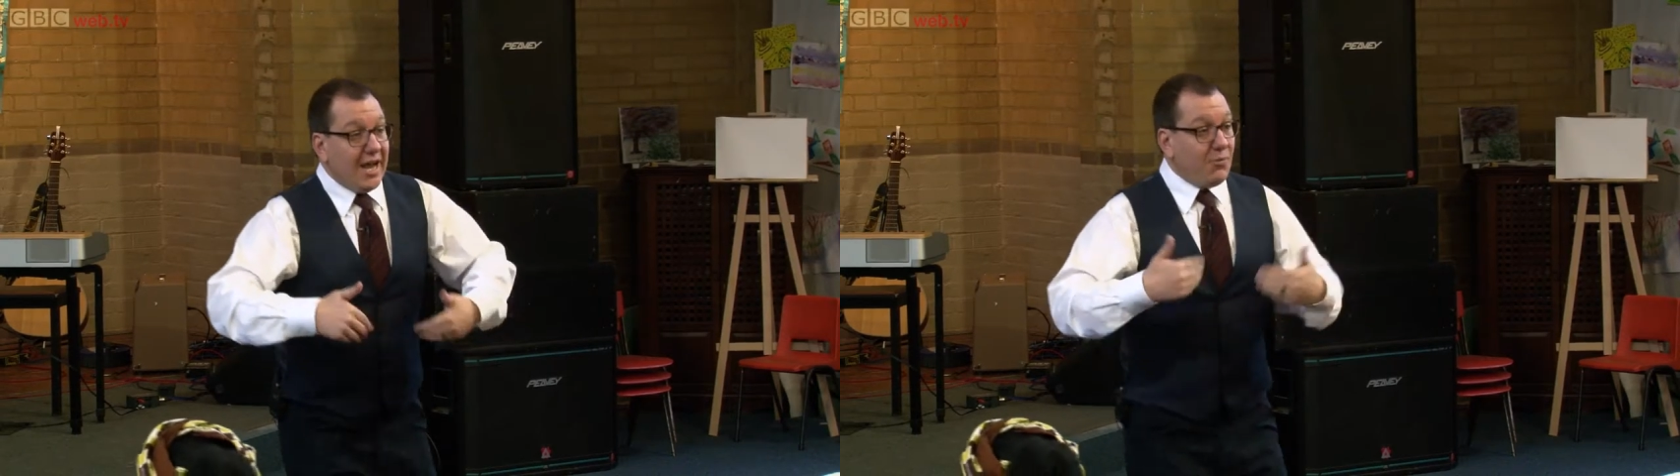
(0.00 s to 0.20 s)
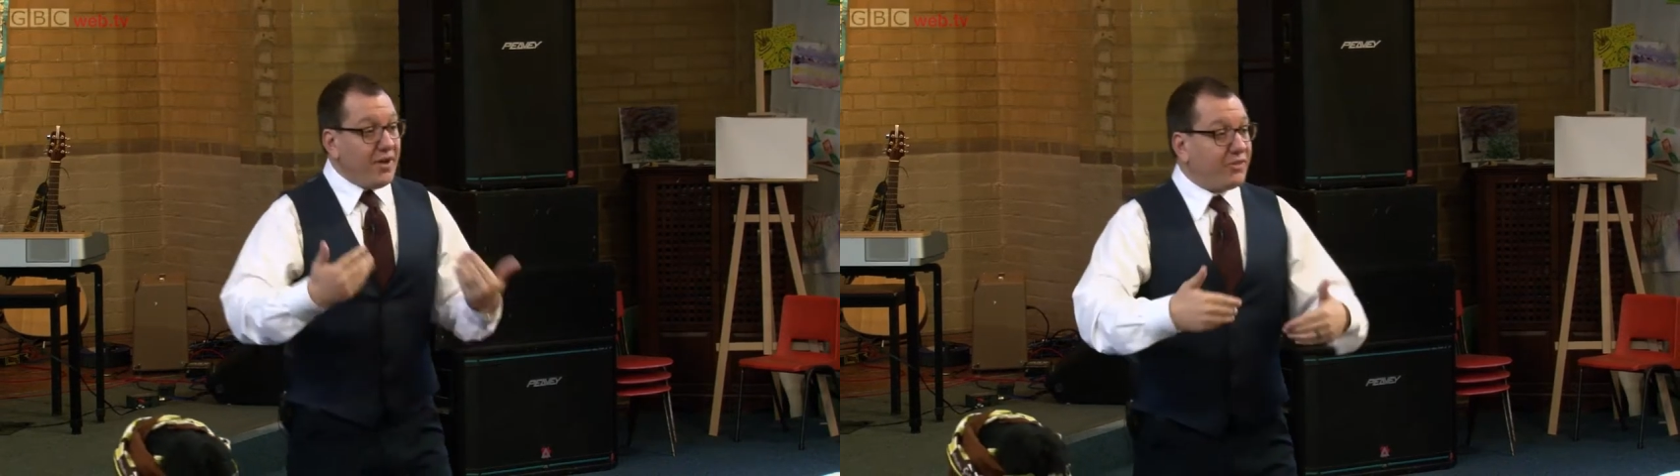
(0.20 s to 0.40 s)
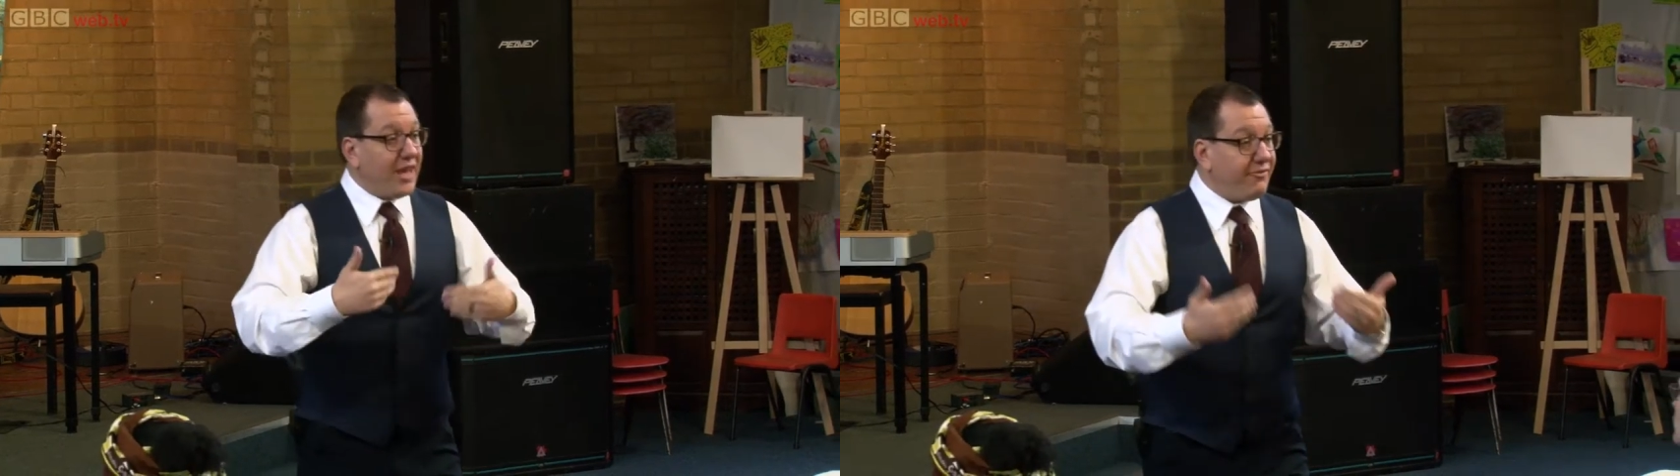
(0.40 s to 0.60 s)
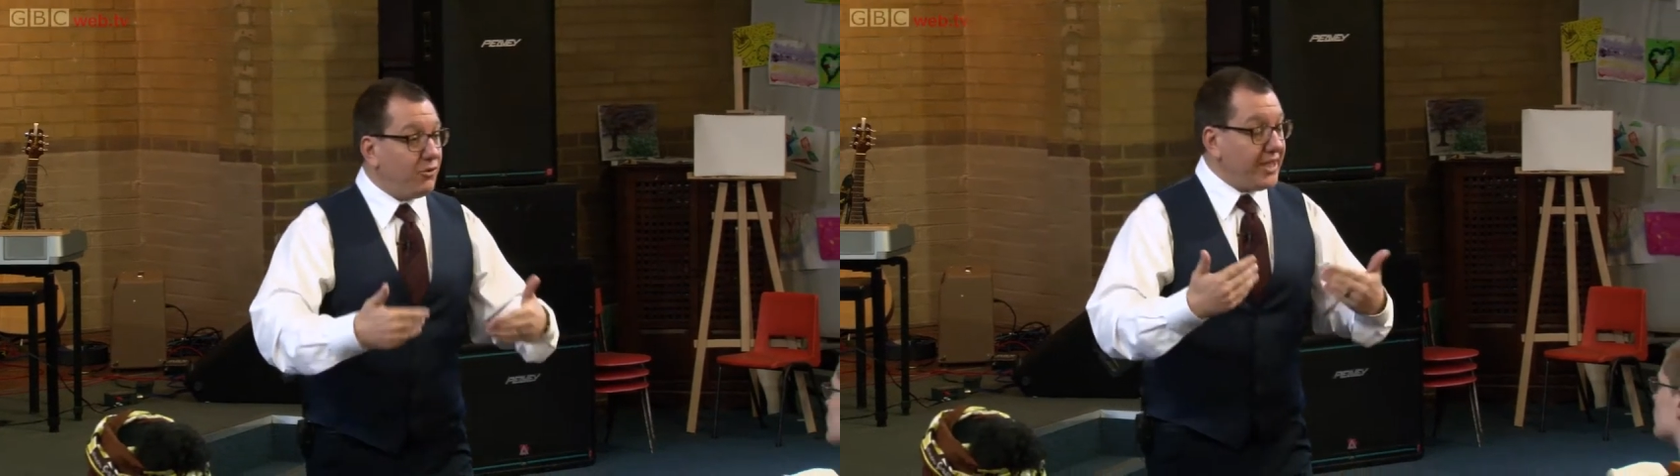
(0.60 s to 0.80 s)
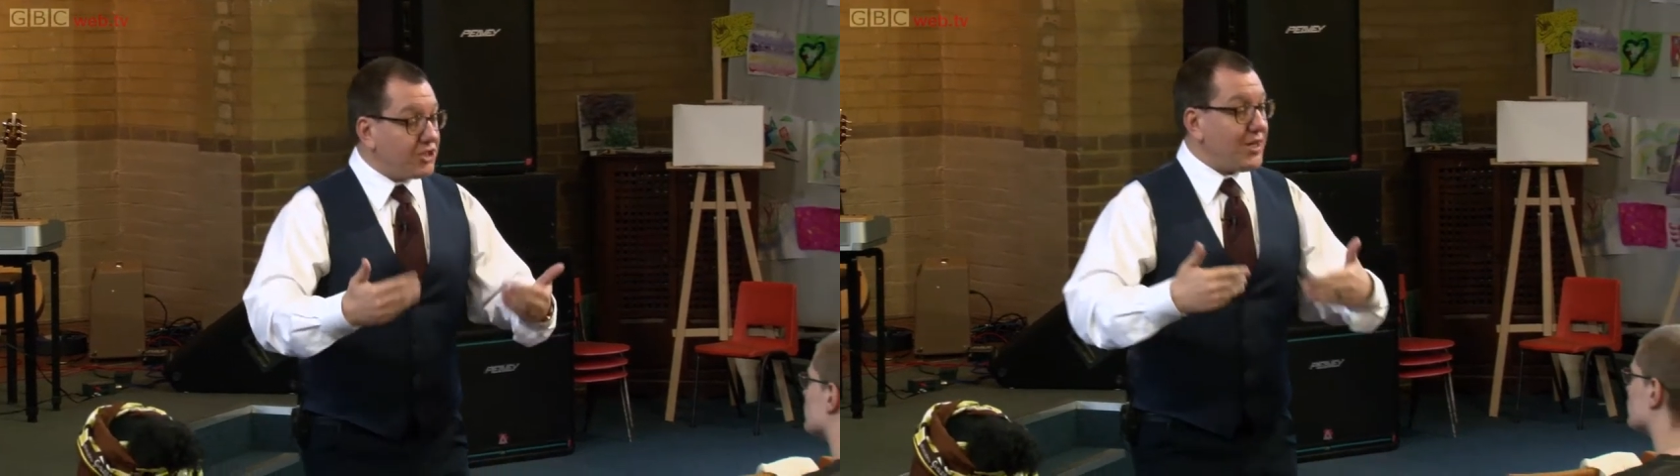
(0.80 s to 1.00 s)
And we've
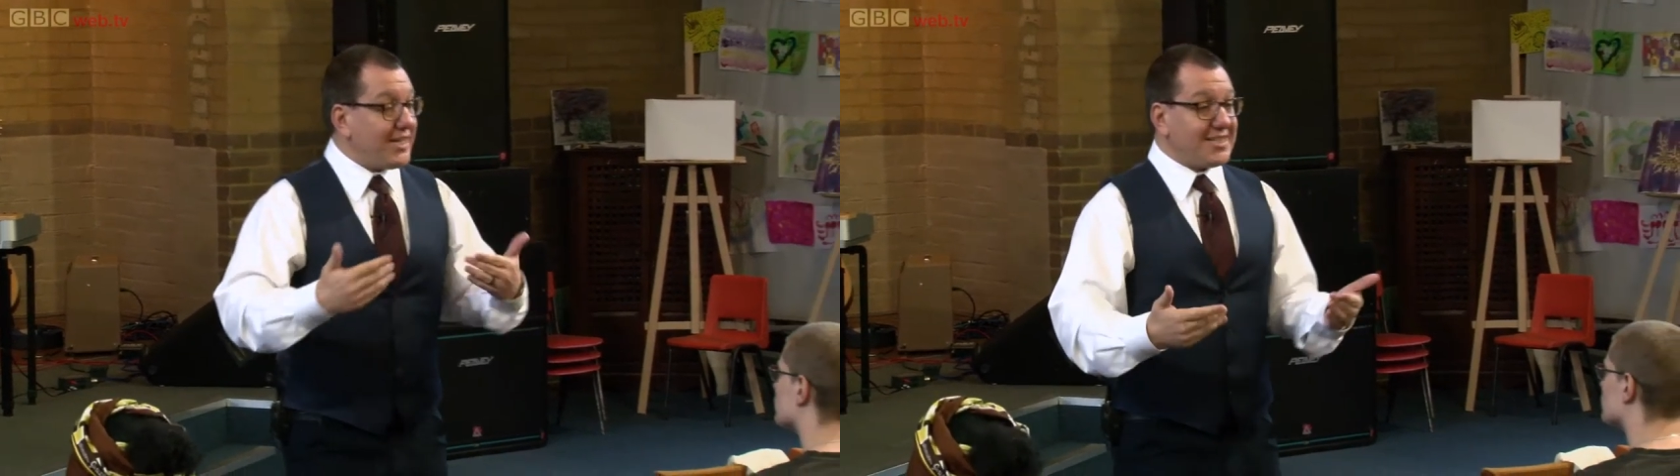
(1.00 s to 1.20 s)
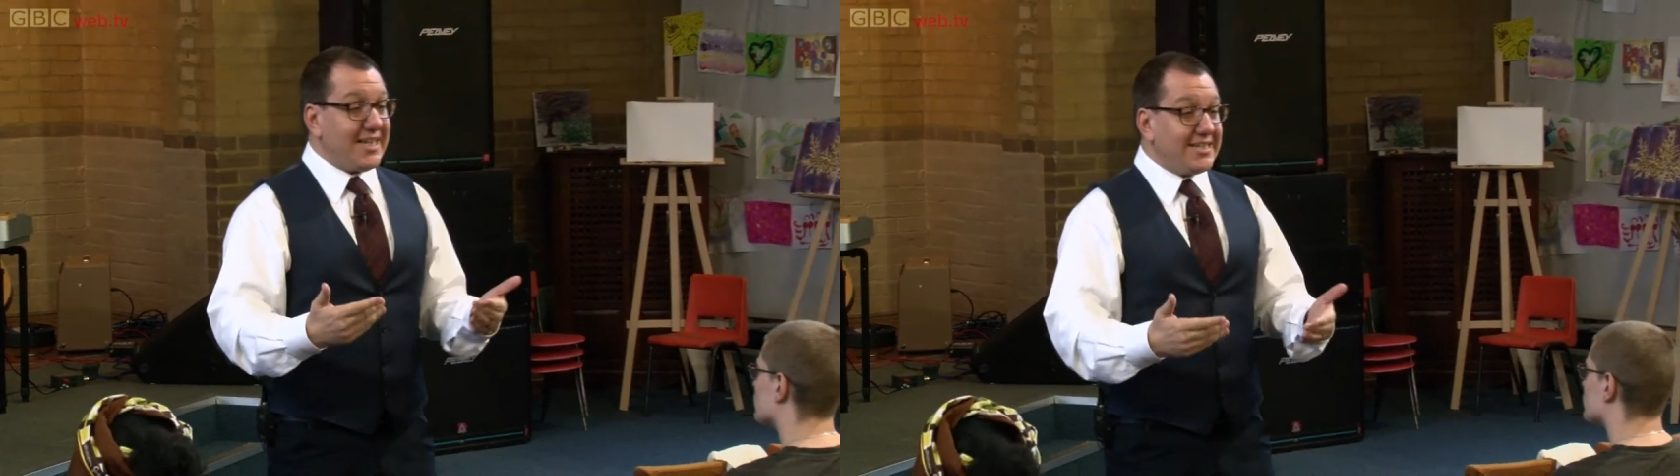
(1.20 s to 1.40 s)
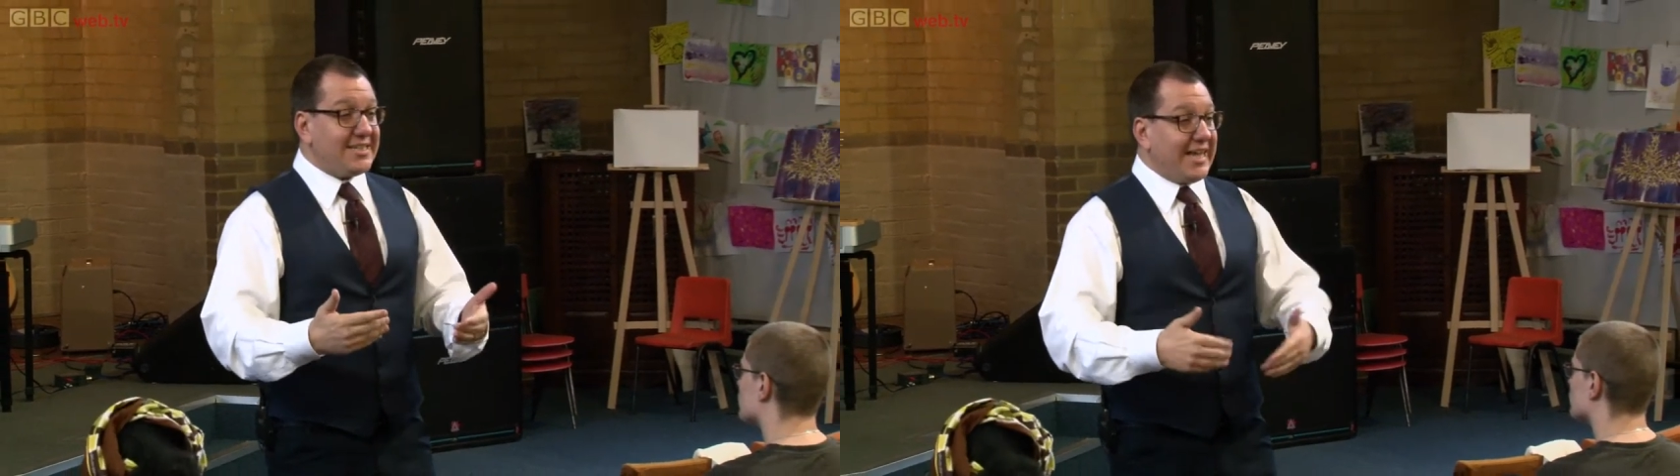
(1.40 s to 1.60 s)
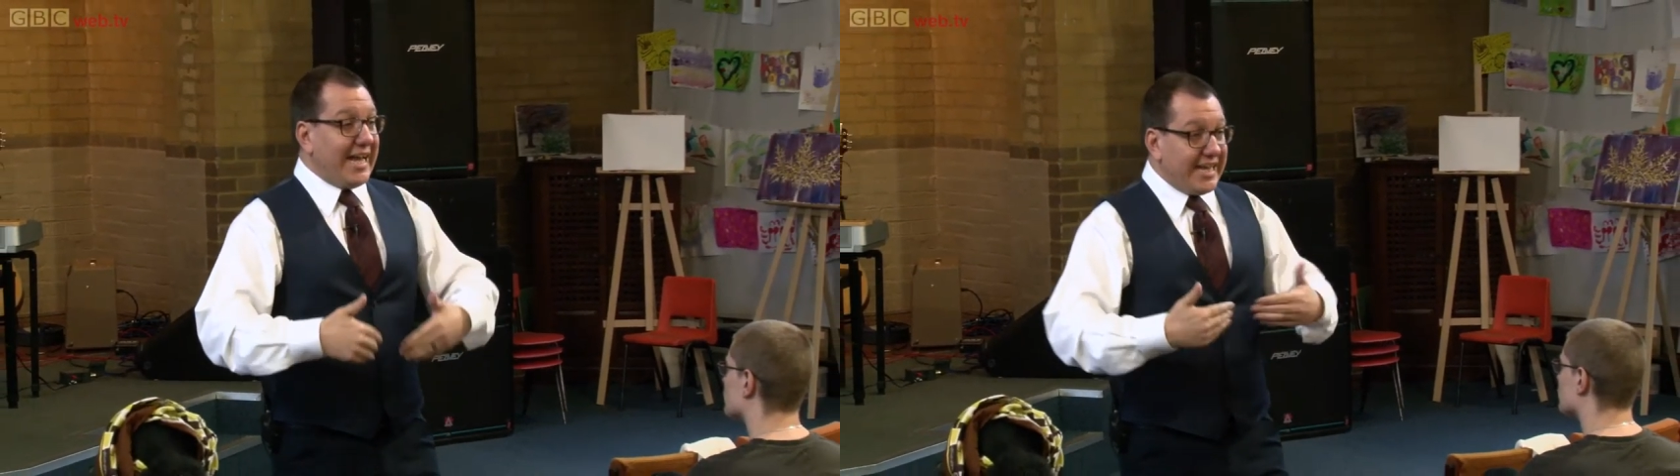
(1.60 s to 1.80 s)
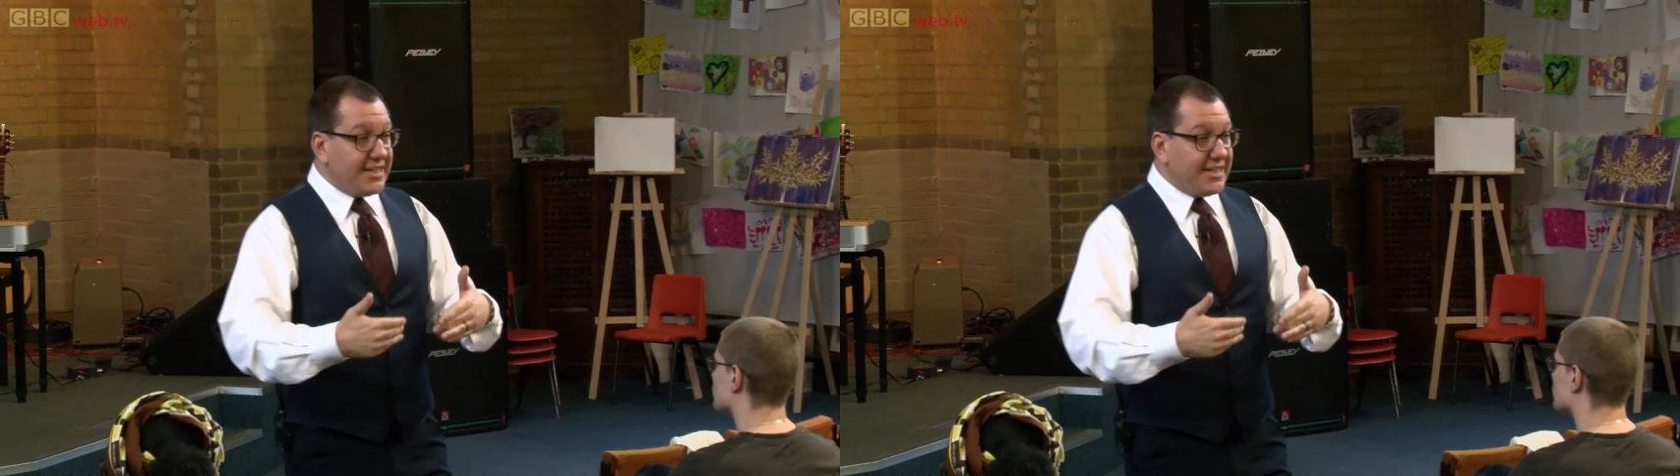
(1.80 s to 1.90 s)
therefore then translated that